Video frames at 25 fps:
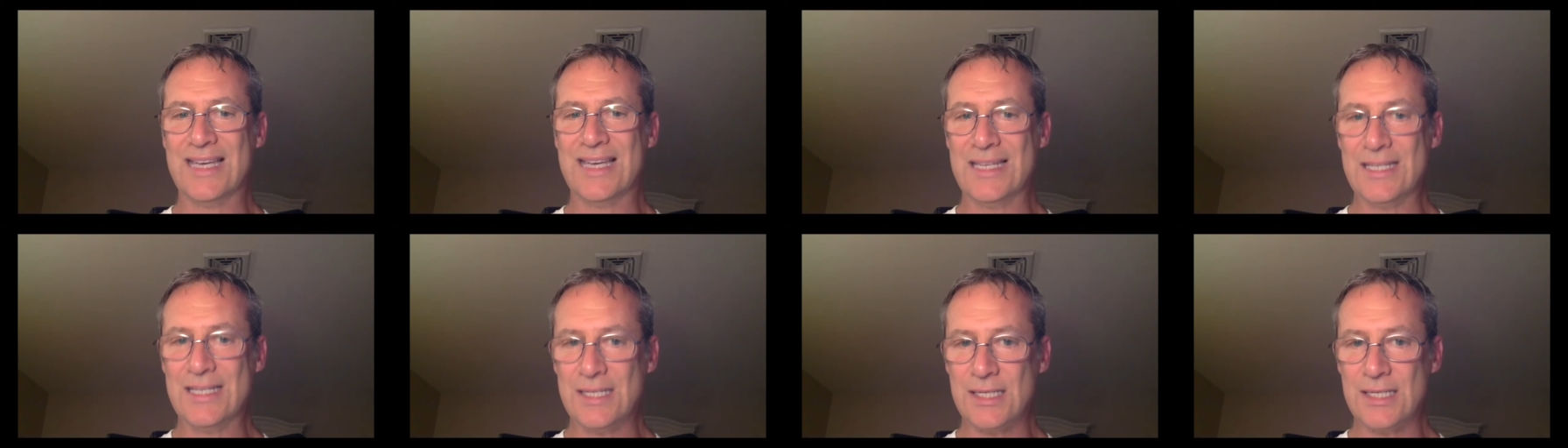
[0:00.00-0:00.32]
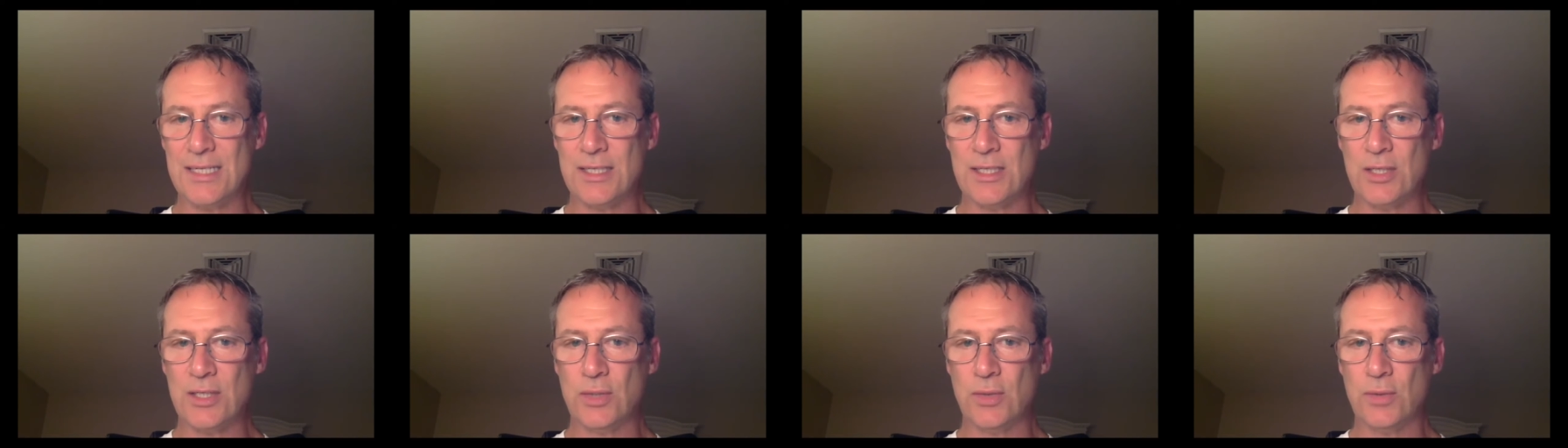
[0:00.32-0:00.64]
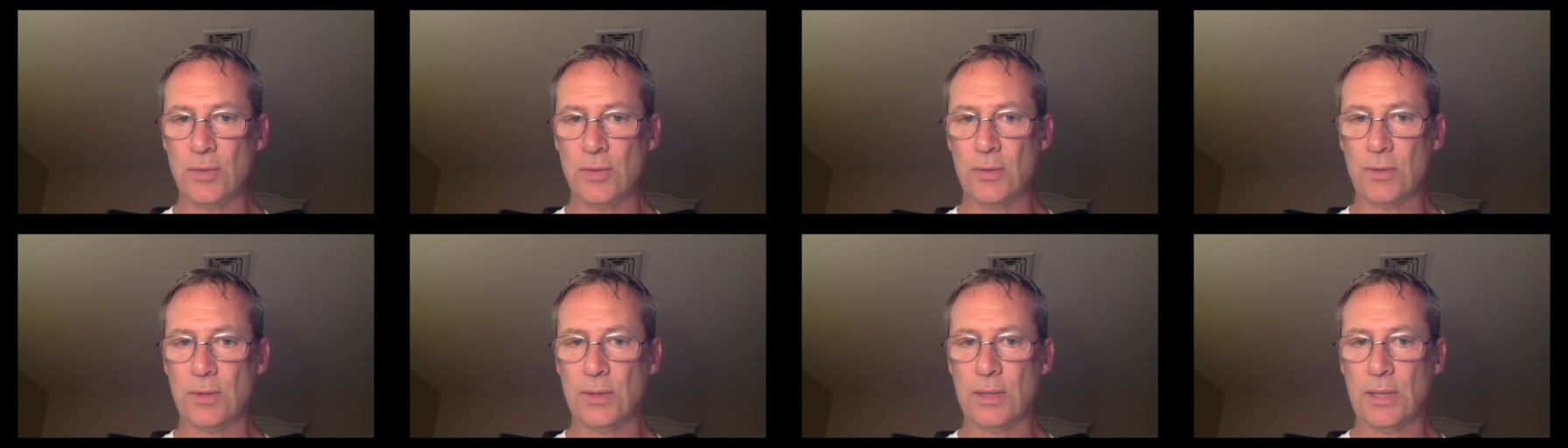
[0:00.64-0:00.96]

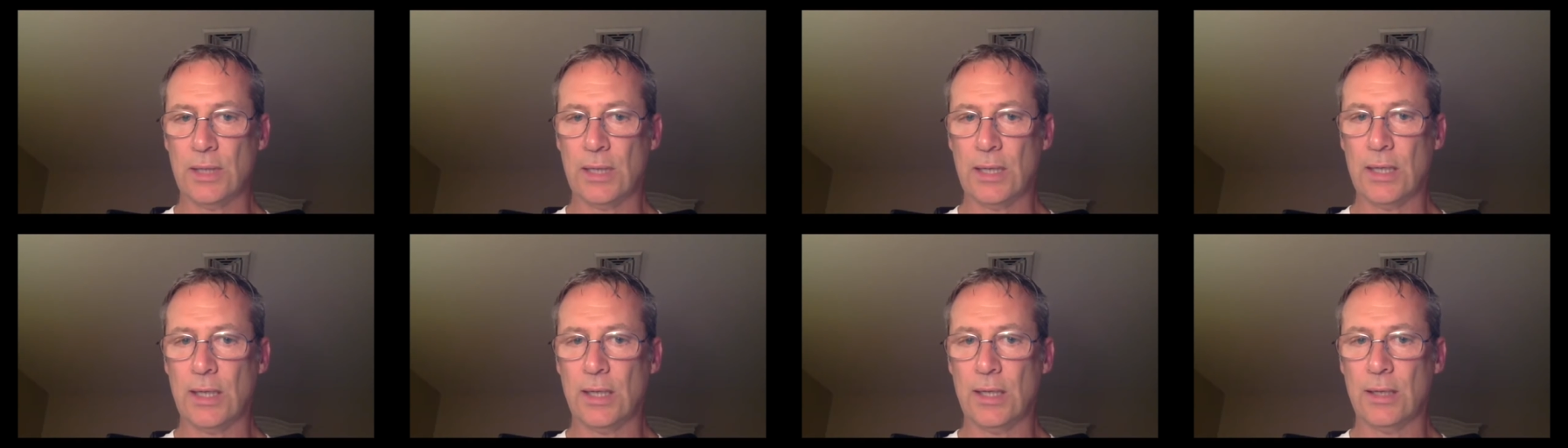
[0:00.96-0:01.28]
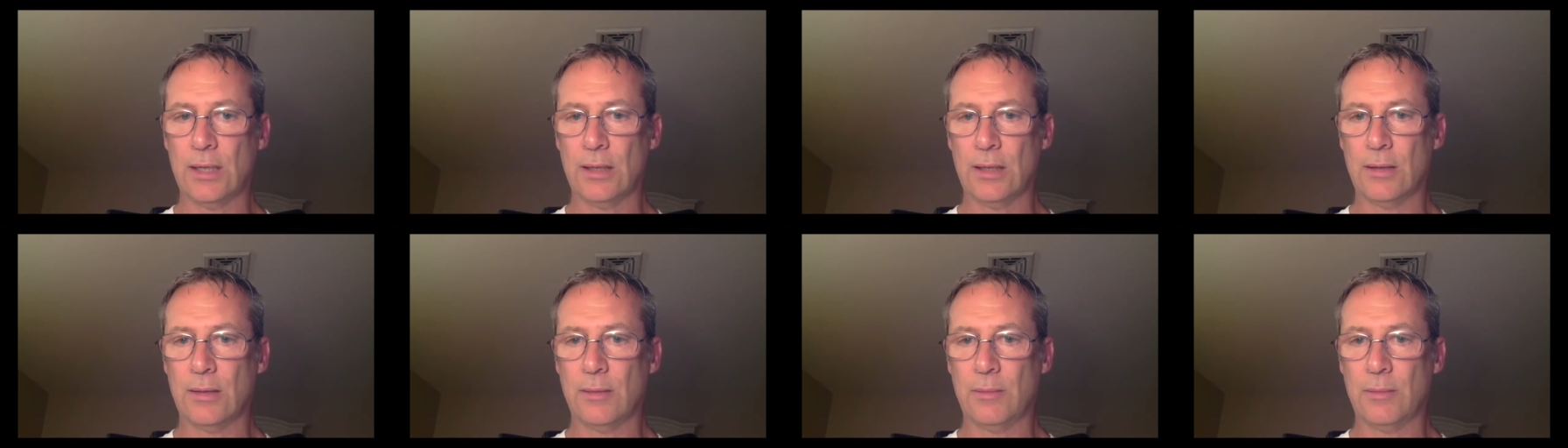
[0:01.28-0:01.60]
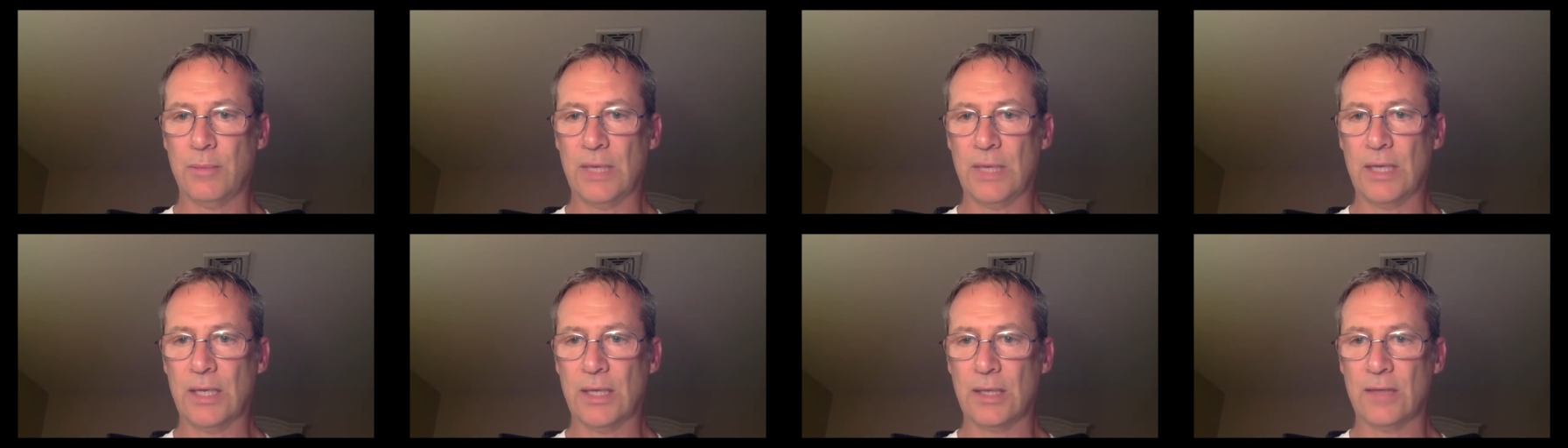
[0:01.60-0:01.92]
Institute and
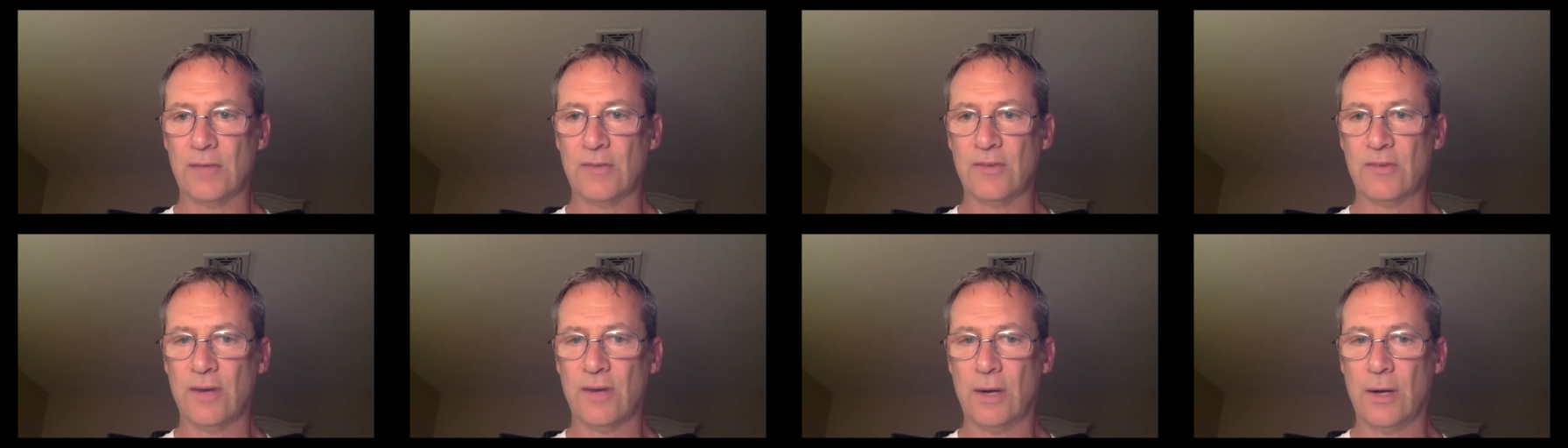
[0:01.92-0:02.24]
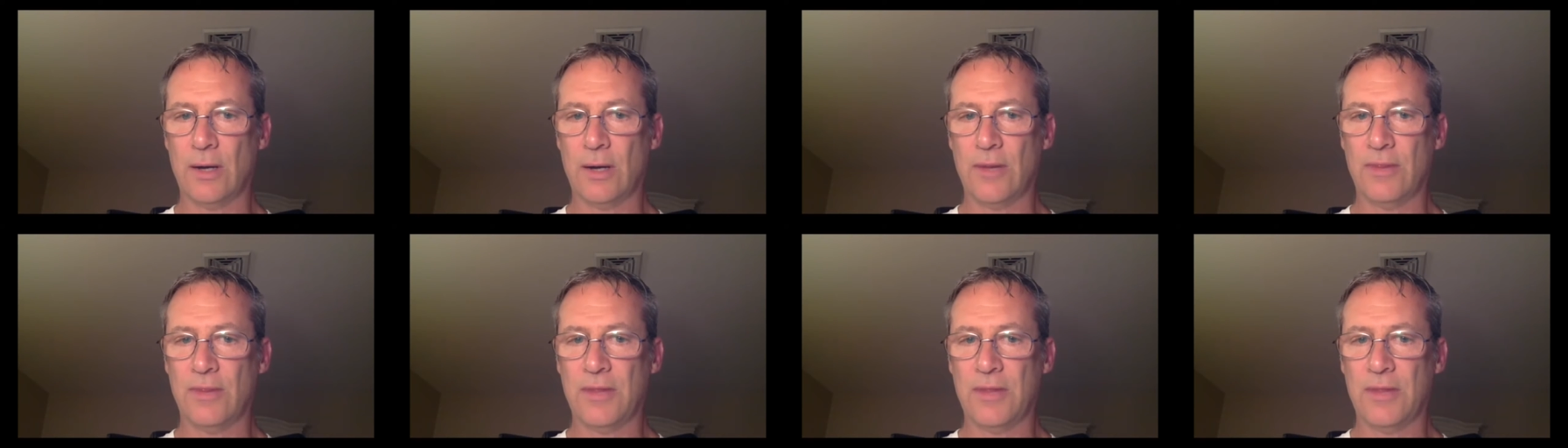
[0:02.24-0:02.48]
being in this area,